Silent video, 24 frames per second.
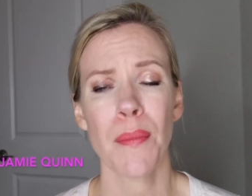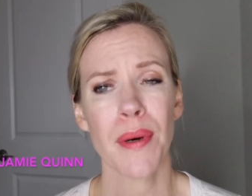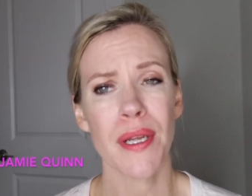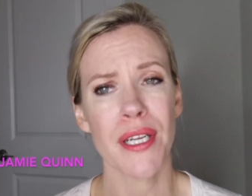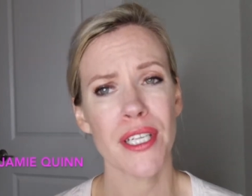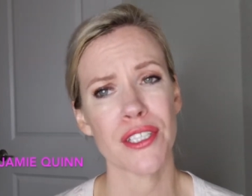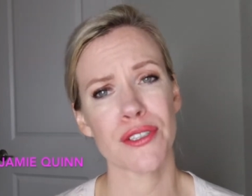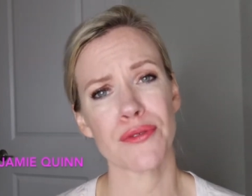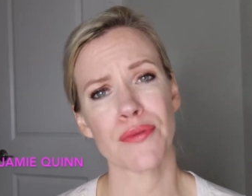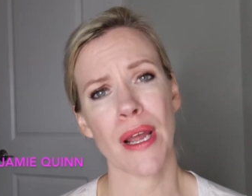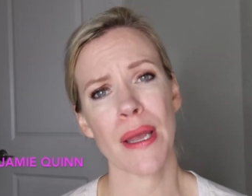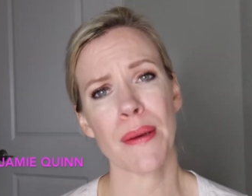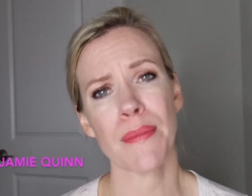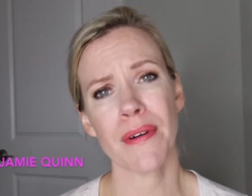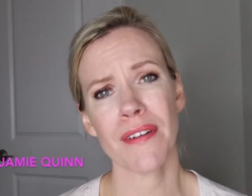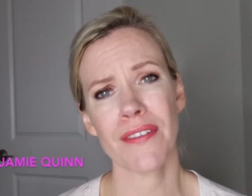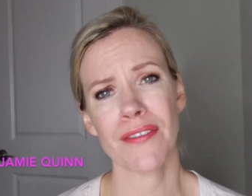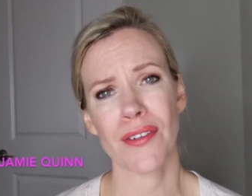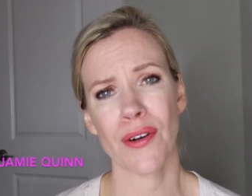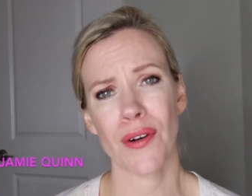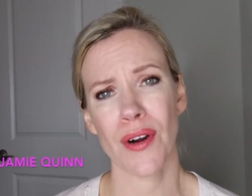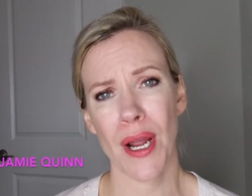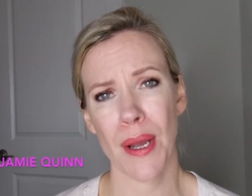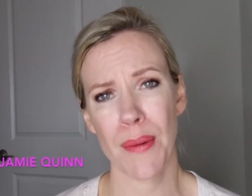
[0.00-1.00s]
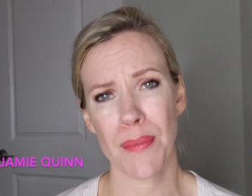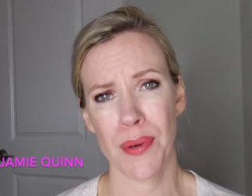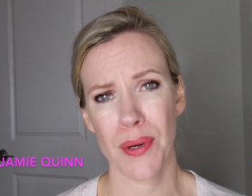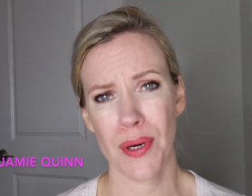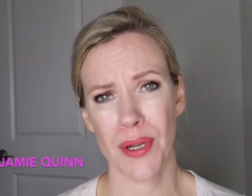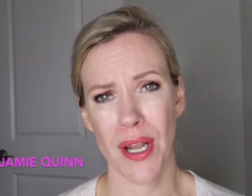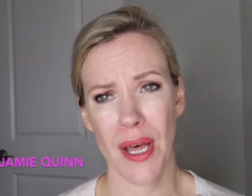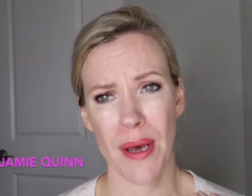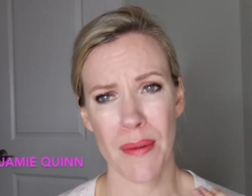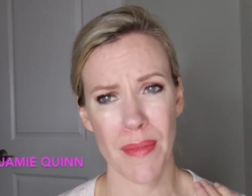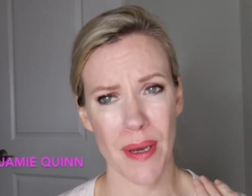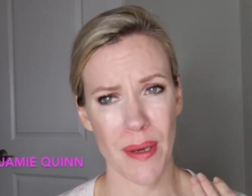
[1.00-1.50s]
but it's right before I
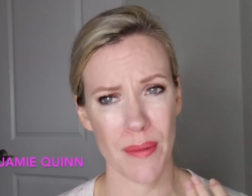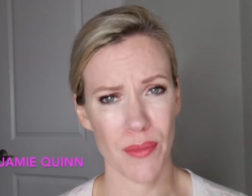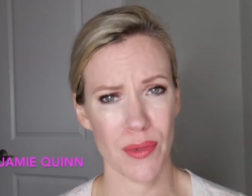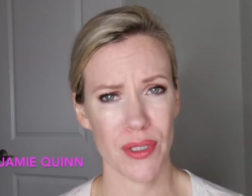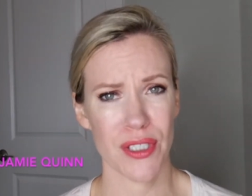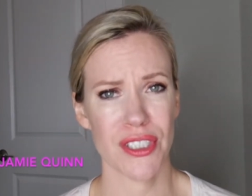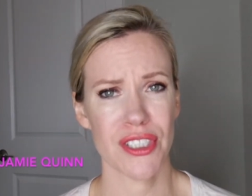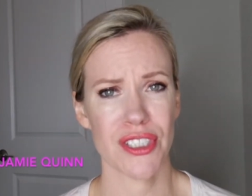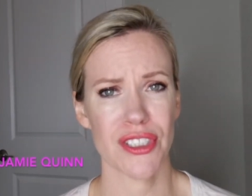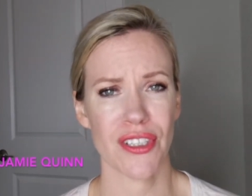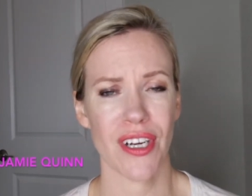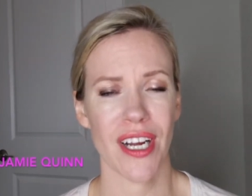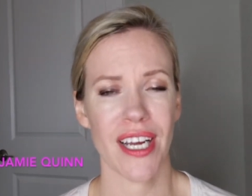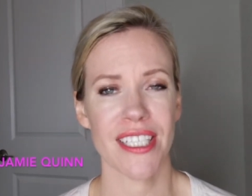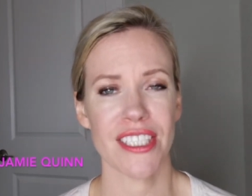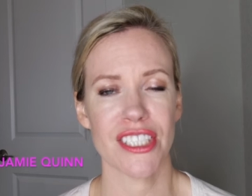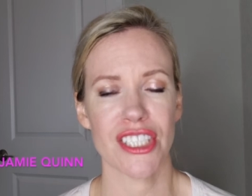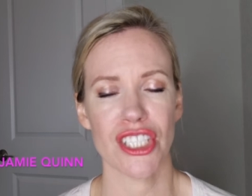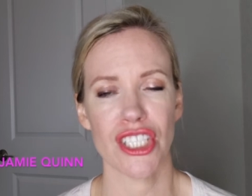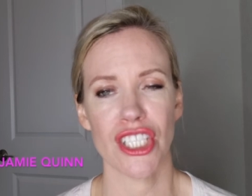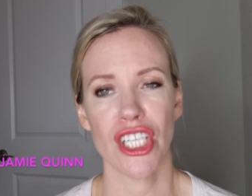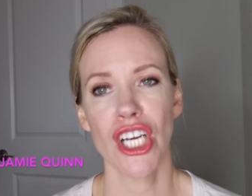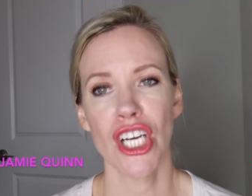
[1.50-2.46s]
put on my moisturizer.